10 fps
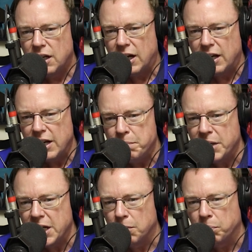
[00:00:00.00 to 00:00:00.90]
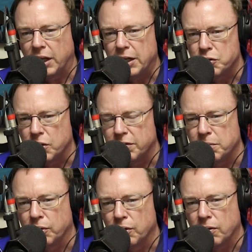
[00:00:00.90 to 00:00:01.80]
it being a player-driven
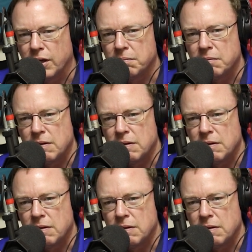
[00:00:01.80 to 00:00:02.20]
program?